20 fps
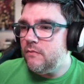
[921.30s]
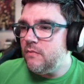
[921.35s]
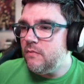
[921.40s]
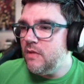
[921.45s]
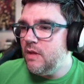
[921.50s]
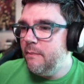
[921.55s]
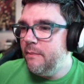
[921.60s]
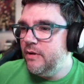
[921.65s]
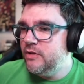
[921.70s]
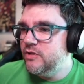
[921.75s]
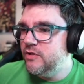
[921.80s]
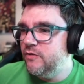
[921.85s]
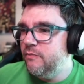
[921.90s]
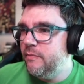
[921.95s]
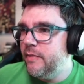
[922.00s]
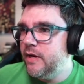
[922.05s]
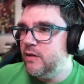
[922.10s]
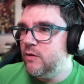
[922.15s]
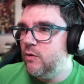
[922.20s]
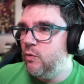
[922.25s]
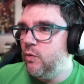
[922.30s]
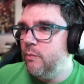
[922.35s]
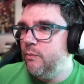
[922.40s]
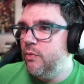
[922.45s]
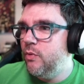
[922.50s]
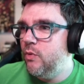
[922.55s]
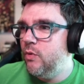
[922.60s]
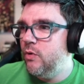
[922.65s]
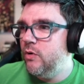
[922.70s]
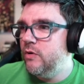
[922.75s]
A bunch of medical
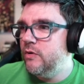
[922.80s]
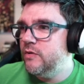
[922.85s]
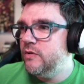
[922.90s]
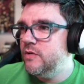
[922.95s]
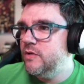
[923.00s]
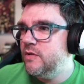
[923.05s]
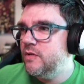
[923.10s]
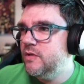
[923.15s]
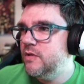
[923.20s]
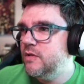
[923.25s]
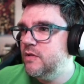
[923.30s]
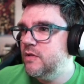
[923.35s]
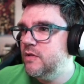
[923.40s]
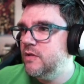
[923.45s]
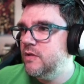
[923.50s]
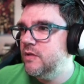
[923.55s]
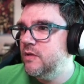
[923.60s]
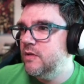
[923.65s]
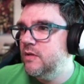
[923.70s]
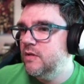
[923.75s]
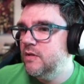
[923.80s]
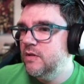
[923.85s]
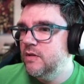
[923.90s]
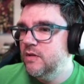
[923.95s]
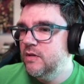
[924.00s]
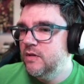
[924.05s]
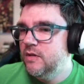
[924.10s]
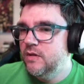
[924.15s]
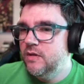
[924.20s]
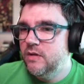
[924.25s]
reports.
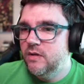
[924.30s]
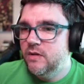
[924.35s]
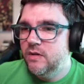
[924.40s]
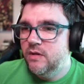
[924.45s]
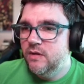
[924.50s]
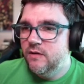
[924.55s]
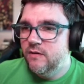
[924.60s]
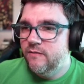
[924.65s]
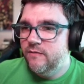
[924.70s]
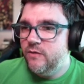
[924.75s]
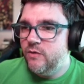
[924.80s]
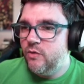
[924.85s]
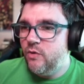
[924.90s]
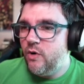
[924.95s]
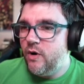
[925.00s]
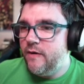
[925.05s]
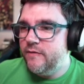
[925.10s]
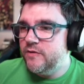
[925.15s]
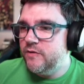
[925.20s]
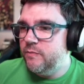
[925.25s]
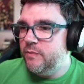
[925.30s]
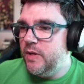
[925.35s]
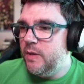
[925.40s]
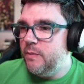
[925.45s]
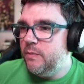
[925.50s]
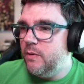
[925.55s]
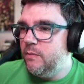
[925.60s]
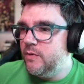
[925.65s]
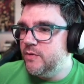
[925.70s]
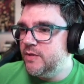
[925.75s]
Photographs of
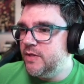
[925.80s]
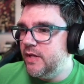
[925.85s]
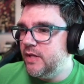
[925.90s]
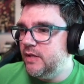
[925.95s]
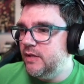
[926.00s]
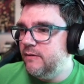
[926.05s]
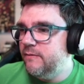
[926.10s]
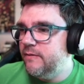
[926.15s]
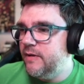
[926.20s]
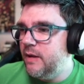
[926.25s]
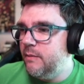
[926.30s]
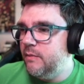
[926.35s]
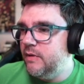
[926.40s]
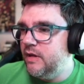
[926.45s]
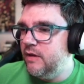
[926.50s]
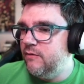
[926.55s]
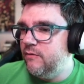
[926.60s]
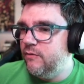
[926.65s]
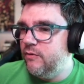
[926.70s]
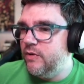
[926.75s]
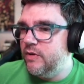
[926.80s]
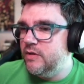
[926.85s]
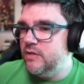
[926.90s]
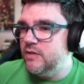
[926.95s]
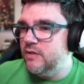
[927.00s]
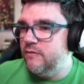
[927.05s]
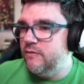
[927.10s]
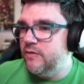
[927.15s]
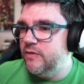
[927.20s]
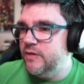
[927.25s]
people, most likely family and friends
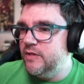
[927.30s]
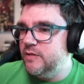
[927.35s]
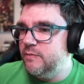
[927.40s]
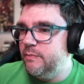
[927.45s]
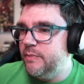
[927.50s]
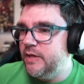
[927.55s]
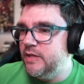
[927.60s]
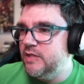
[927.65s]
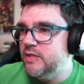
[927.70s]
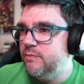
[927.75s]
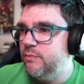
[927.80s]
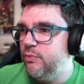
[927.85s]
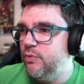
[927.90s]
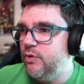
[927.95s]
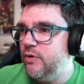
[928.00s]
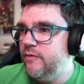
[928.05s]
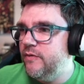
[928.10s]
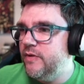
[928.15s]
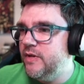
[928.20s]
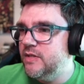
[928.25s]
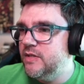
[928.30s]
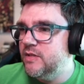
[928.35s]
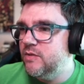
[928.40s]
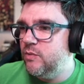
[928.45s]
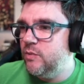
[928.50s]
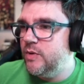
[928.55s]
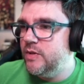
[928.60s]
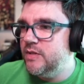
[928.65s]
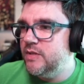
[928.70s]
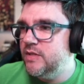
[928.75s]
of this bed's previous
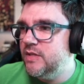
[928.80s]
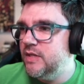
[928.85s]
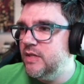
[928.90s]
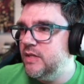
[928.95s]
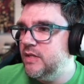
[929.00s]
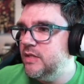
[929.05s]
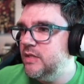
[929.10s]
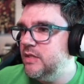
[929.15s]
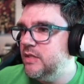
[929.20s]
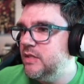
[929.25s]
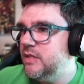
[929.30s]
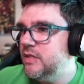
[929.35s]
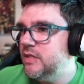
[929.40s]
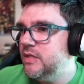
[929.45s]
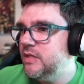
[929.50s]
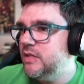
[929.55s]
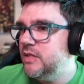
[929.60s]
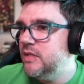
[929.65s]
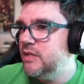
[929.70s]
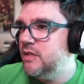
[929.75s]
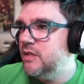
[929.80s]
residents.